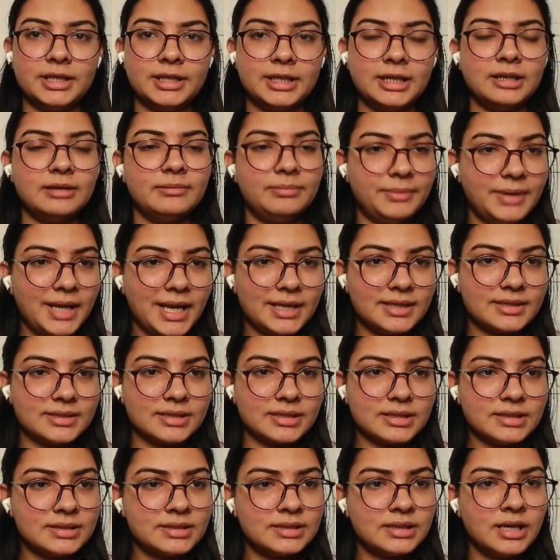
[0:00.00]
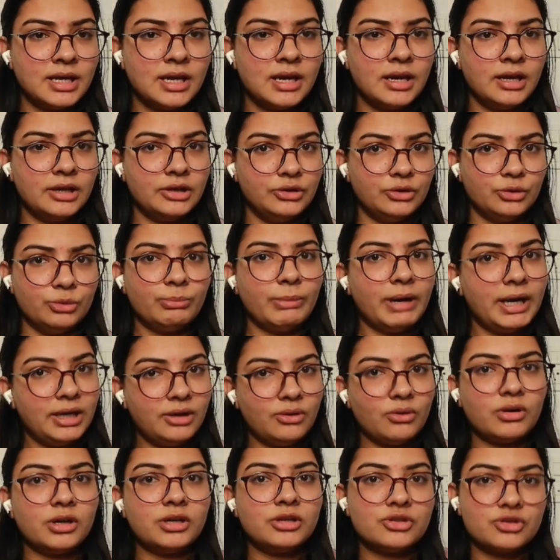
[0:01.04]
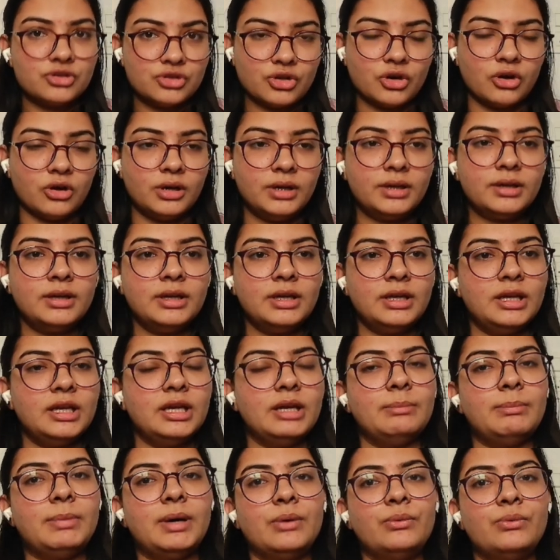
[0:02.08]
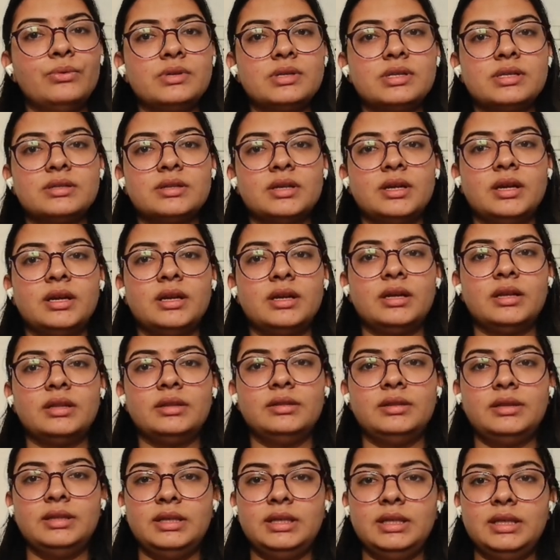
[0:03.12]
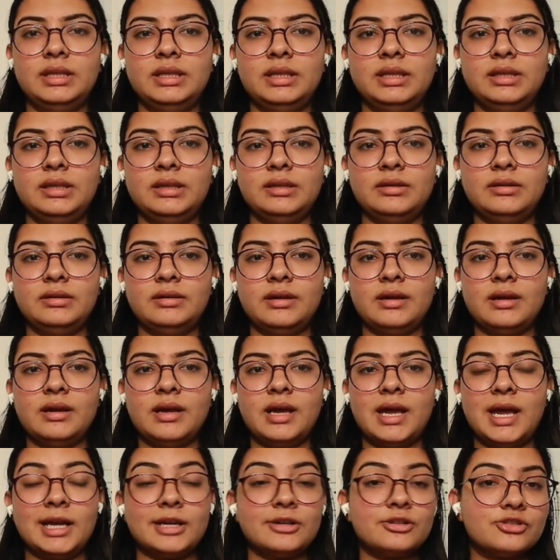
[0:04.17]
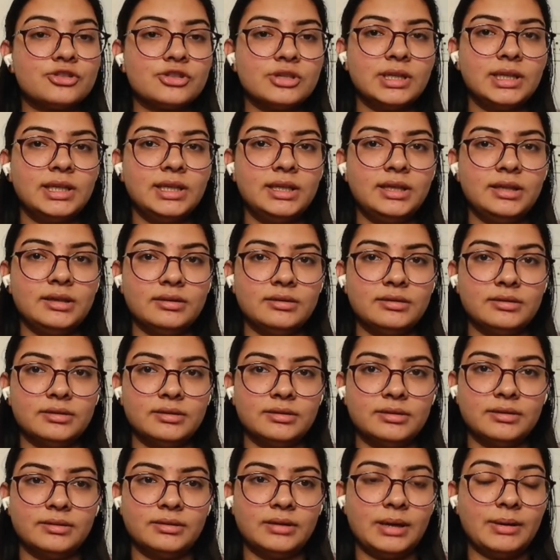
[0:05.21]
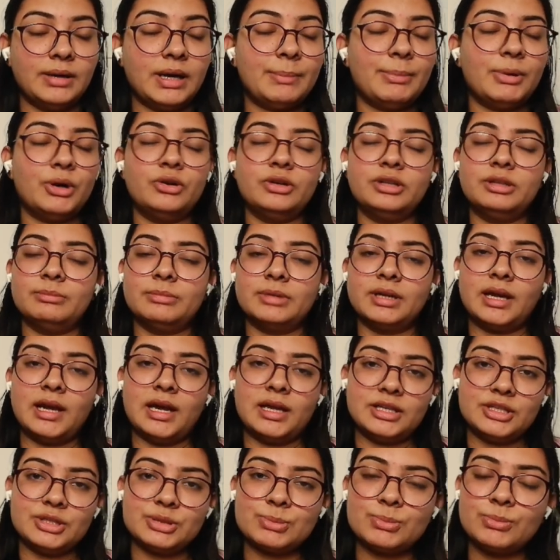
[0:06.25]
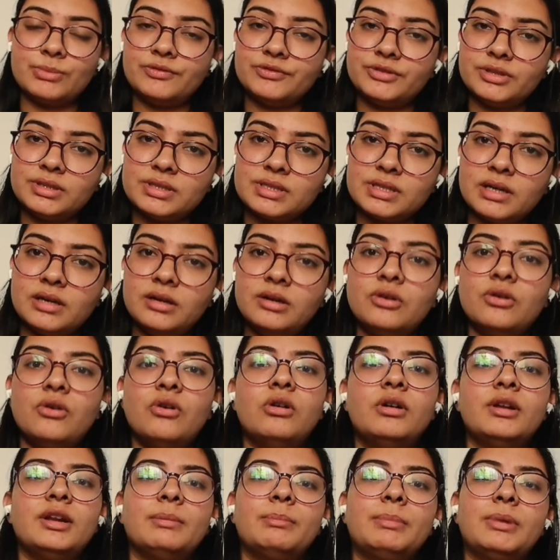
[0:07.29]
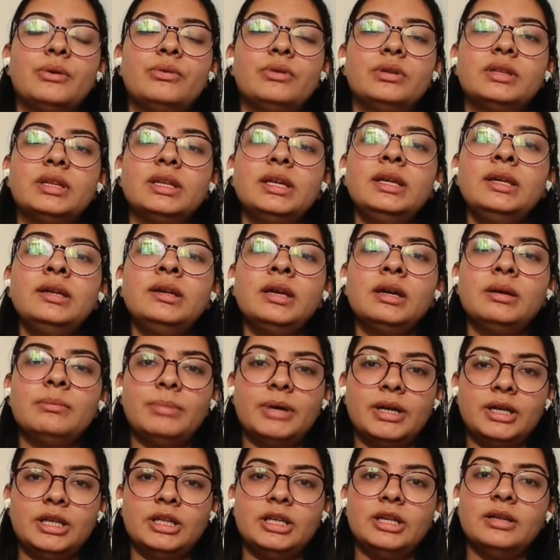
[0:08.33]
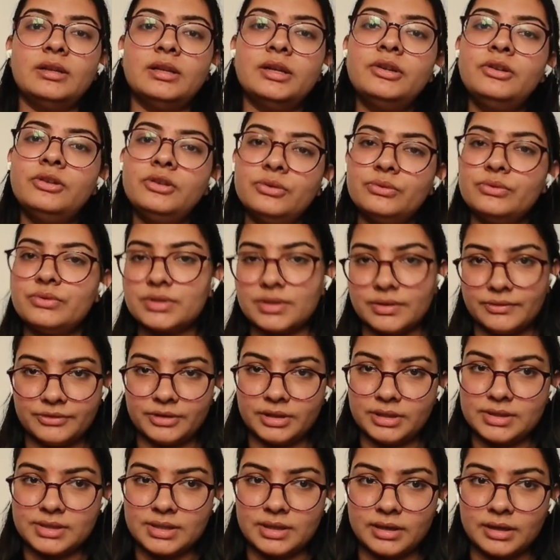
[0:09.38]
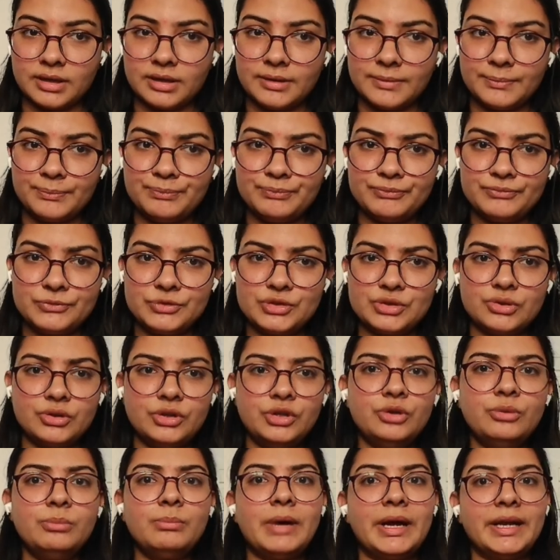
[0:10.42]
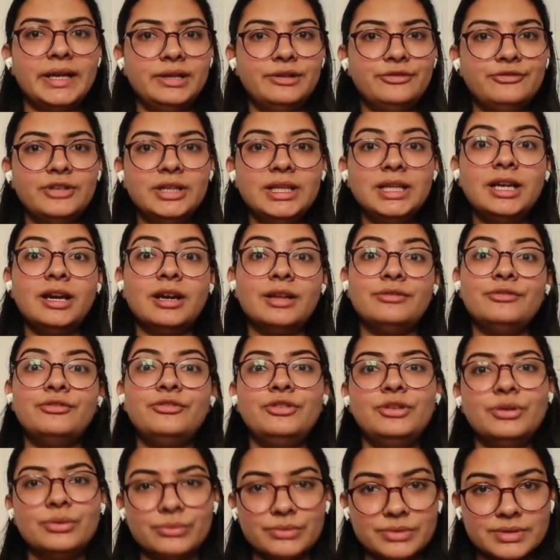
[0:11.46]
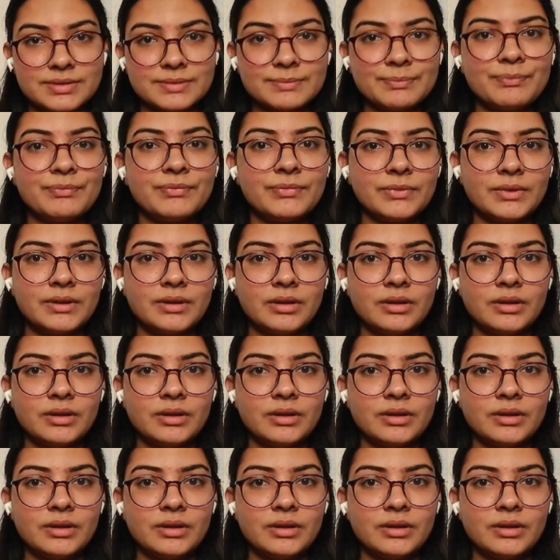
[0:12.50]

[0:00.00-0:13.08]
clinical practice, you might not sure about the actually about the mechanism of the drug or about the particular use of the drug. So you might feel confused.